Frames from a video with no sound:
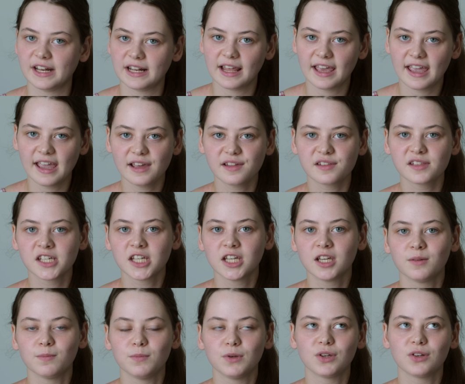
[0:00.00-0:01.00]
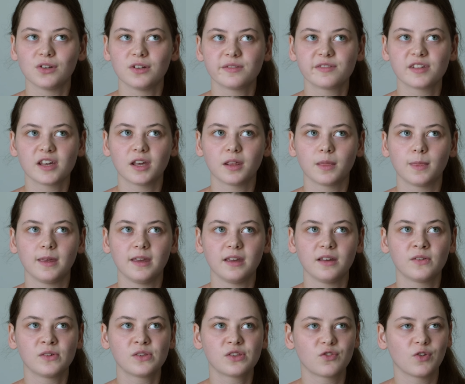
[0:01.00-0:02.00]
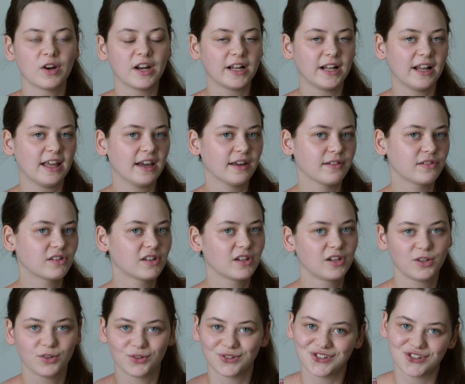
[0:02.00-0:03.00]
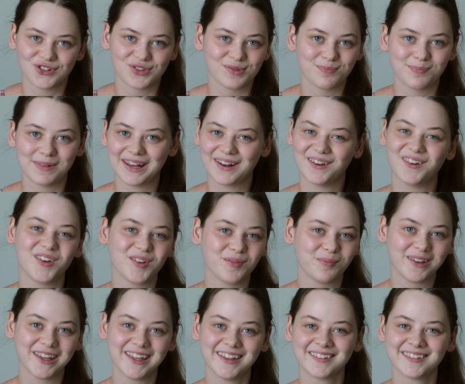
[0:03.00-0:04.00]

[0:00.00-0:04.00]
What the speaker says: legs because I think straight legs look just better on me.